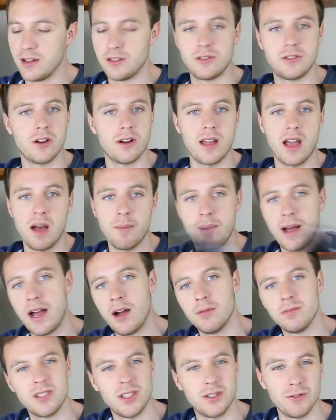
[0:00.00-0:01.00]
chuck it
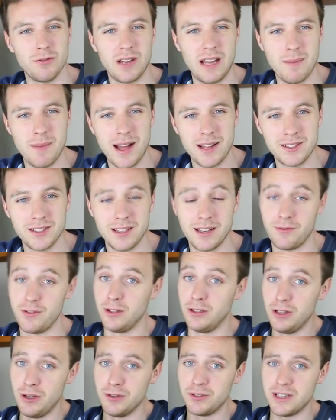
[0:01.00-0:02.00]
about, doesn't really matter. If
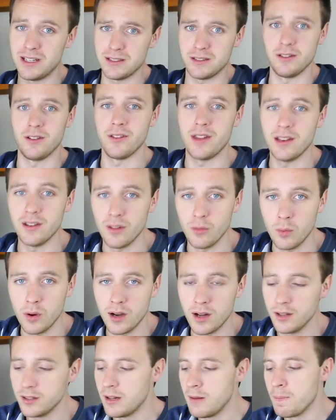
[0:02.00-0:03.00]
you lose it, it's not the end of the
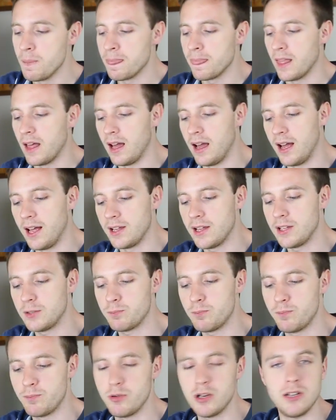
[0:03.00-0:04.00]
world. It's
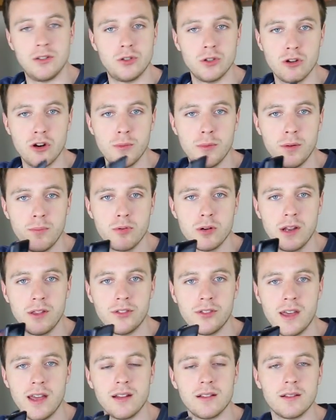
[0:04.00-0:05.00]
pretty durable, pretty
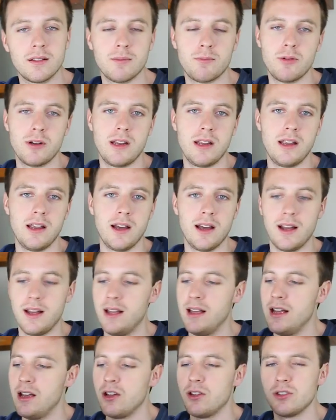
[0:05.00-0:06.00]
thick, pretty
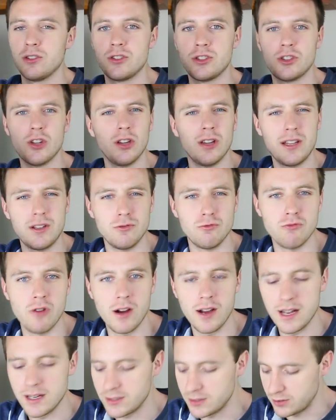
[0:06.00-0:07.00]
solid and
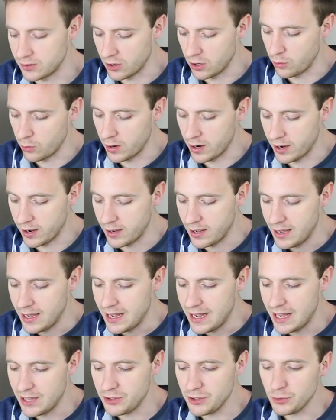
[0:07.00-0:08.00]
rugged, so
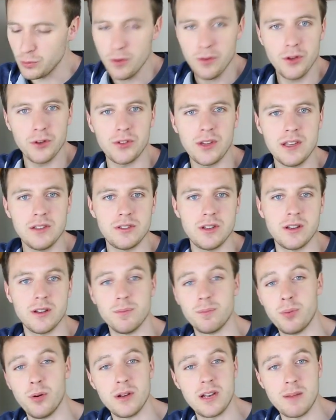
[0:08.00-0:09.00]
it's just one of those things you
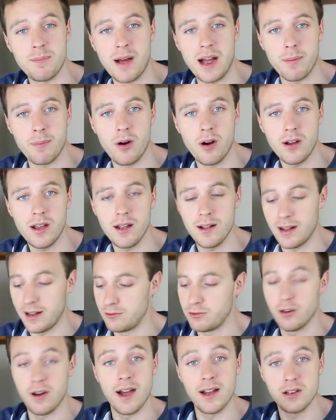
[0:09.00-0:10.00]
can put in your back pocket.
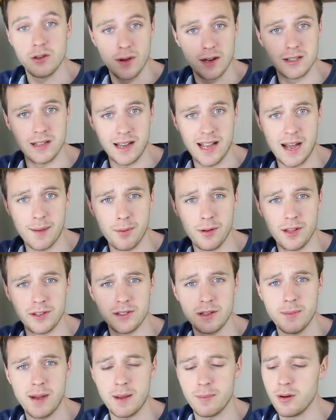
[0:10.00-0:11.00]
I've tried, you actually can put this
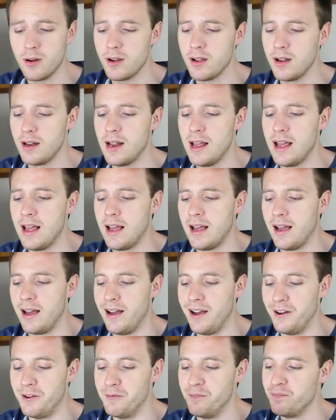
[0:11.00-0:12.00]
in your back pocket,
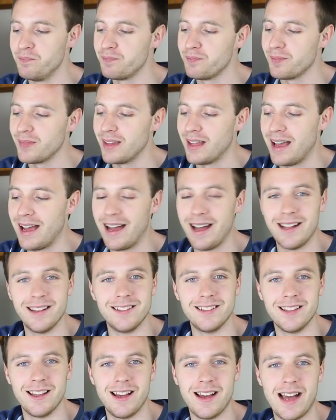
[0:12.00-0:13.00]

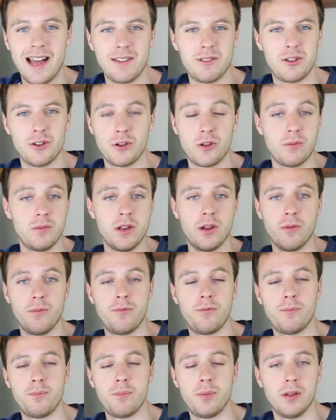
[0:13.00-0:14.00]
and just, you know,
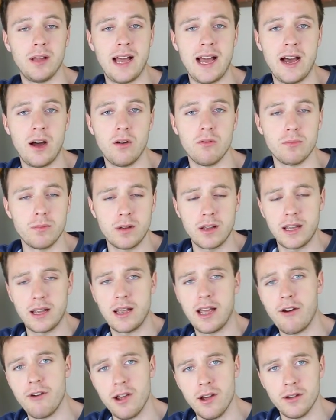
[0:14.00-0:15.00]
pull it out,
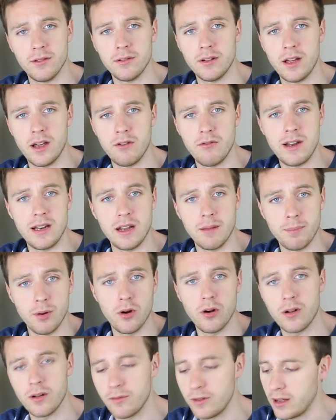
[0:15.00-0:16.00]
carry on reading a
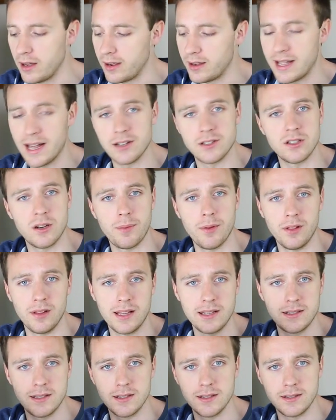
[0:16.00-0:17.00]
book, catch up on the
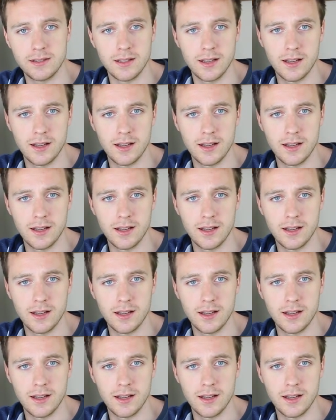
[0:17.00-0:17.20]
latest